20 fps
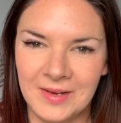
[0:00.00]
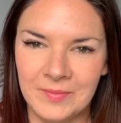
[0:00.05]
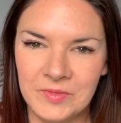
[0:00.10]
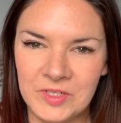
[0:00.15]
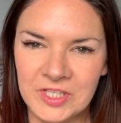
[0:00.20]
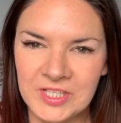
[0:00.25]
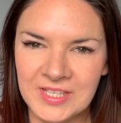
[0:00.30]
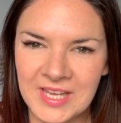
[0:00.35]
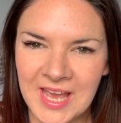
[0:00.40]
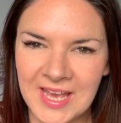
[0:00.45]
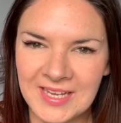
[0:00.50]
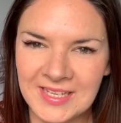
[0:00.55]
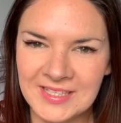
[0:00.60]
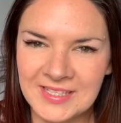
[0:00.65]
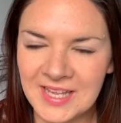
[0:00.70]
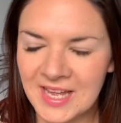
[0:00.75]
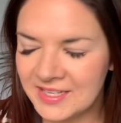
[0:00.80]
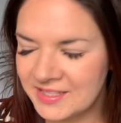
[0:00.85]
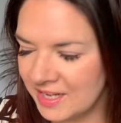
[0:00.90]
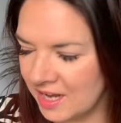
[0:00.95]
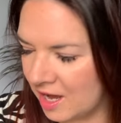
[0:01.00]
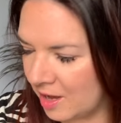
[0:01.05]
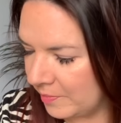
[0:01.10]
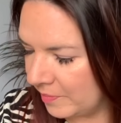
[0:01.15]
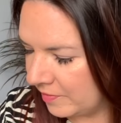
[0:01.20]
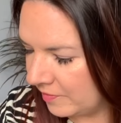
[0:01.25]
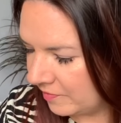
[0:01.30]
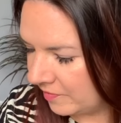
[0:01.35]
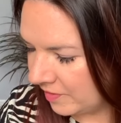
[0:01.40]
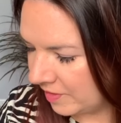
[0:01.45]
I'm just getting set up
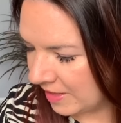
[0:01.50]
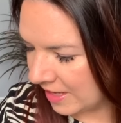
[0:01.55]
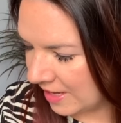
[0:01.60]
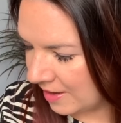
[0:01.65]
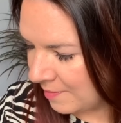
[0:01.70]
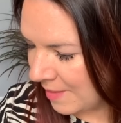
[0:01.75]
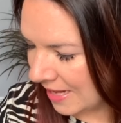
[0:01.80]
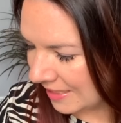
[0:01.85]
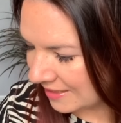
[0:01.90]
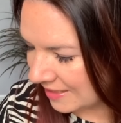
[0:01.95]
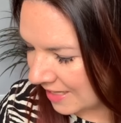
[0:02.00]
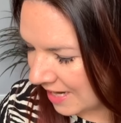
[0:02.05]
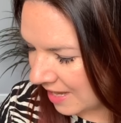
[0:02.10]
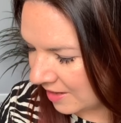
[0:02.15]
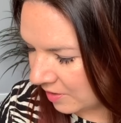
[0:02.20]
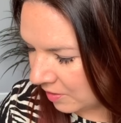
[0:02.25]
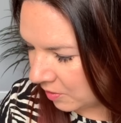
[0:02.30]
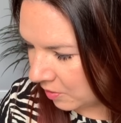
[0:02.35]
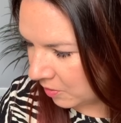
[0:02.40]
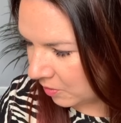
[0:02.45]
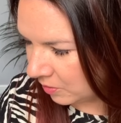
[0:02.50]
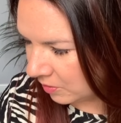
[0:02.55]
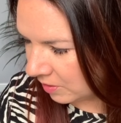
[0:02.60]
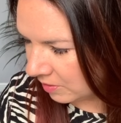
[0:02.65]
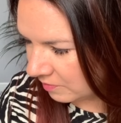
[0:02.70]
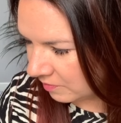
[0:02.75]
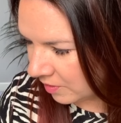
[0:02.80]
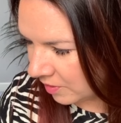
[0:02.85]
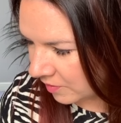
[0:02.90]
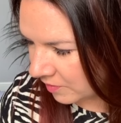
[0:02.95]
for the Matalan haul.
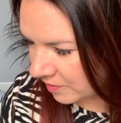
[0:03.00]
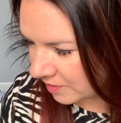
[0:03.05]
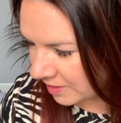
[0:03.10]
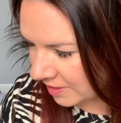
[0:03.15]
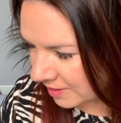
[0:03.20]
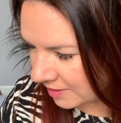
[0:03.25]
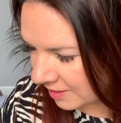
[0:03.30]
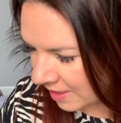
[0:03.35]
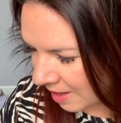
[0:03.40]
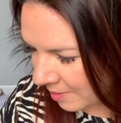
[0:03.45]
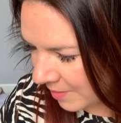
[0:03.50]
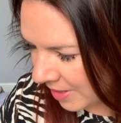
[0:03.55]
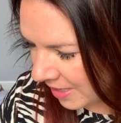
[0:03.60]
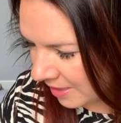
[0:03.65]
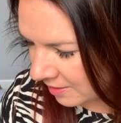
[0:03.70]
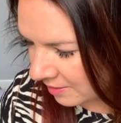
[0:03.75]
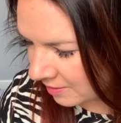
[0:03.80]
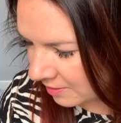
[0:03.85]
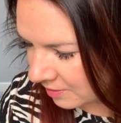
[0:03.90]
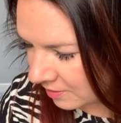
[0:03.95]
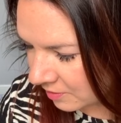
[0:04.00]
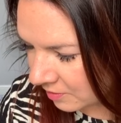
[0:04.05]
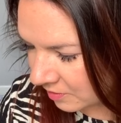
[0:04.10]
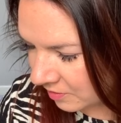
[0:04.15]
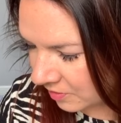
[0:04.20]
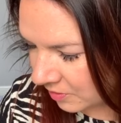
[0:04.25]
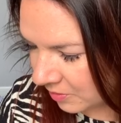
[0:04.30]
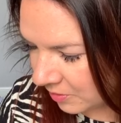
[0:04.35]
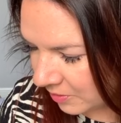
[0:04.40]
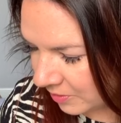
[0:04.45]
Rufus has come in.
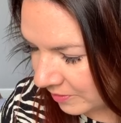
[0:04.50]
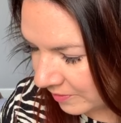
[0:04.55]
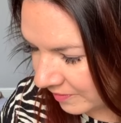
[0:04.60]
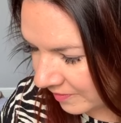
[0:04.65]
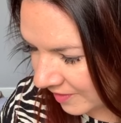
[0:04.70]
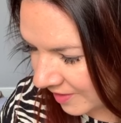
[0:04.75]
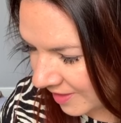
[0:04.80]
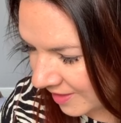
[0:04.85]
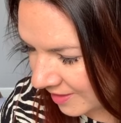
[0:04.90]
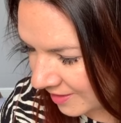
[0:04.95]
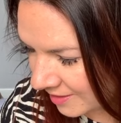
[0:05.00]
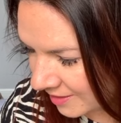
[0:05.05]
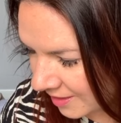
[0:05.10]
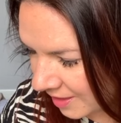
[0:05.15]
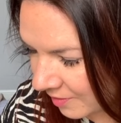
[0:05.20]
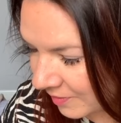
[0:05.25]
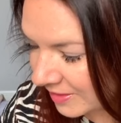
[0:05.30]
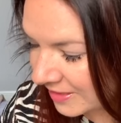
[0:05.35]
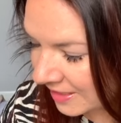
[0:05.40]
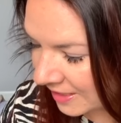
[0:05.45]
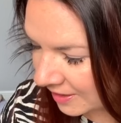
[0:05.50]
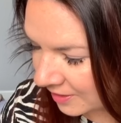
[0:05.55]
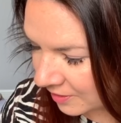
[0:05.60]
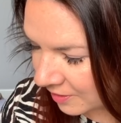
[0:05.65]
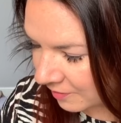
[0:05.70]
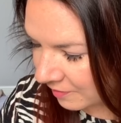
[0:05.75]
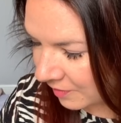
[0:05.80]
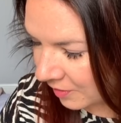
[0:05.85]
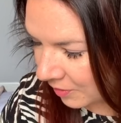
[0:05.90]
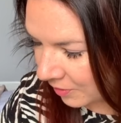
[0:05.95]
Rufus. Oh, he's sitting on the
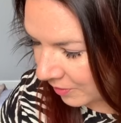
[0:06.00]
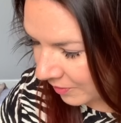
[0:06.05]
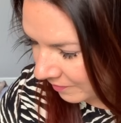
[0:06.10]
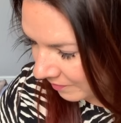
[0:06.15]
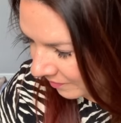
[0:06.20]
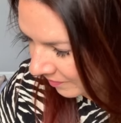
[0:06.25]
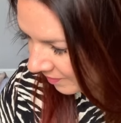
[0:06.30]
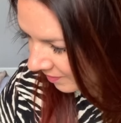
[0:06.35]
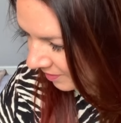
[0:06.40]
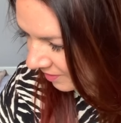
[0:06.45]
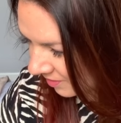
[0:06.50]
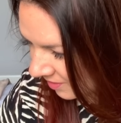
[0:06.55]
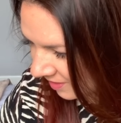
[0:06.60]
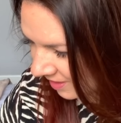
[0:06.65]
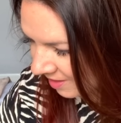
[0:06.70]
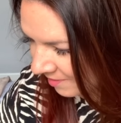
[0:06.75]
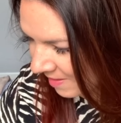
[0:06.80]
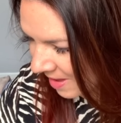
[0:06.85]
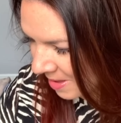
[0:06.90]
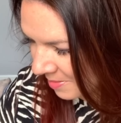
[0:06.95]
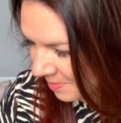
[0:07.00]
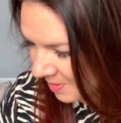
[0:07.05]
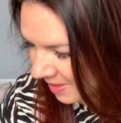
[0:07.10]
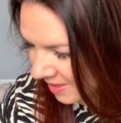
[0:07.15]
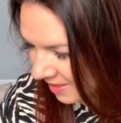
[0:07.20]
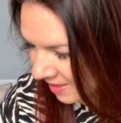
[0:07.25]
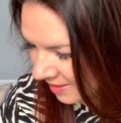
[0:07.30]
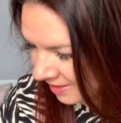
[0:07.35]
floor. He's going to come up.